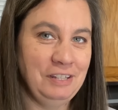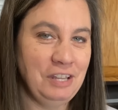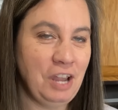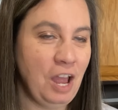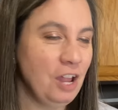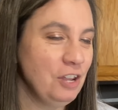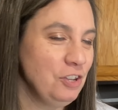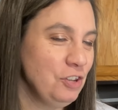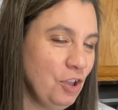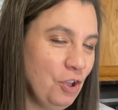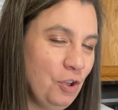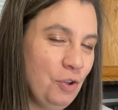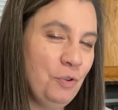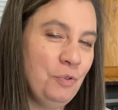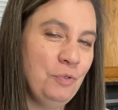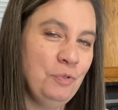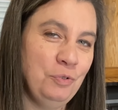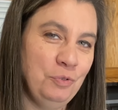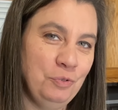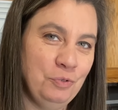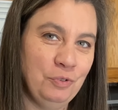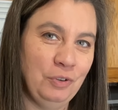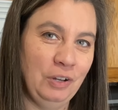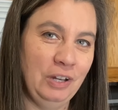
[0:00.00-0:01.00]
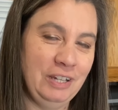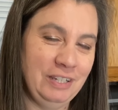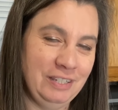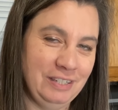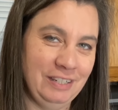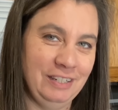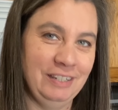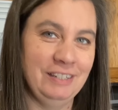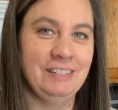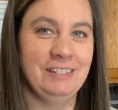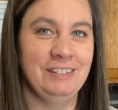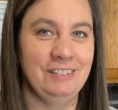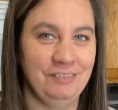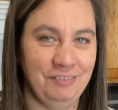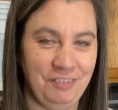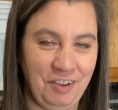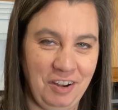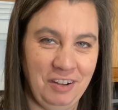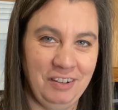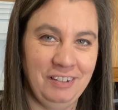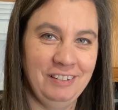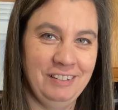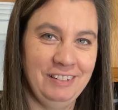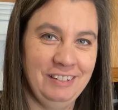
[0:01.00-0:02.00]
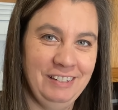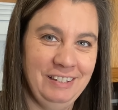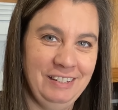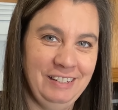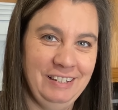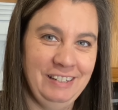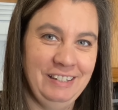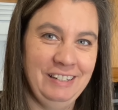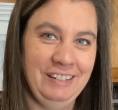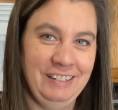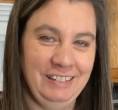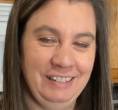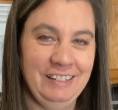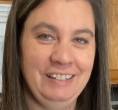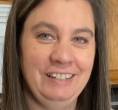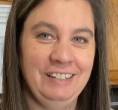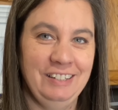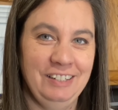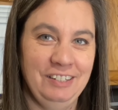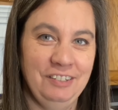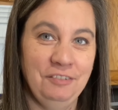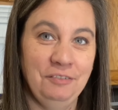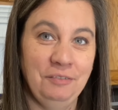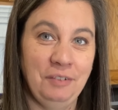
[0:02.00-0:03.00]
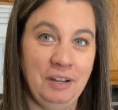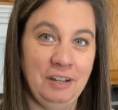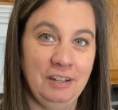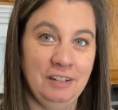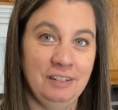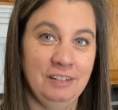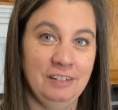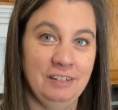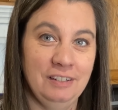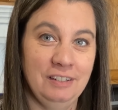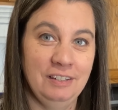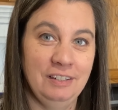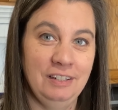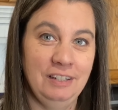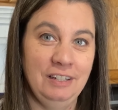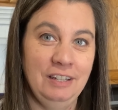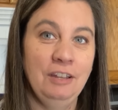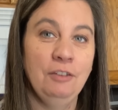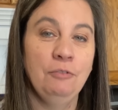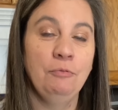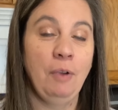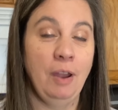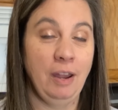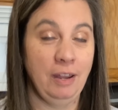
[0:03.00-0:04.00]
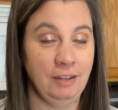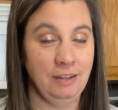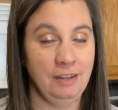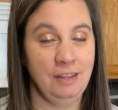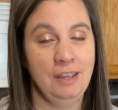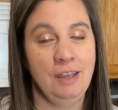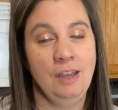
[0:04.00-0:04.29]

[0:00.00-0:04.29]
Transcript: not understand. Know who Grace is. Well, right. and they also don't know how she's fed. Right.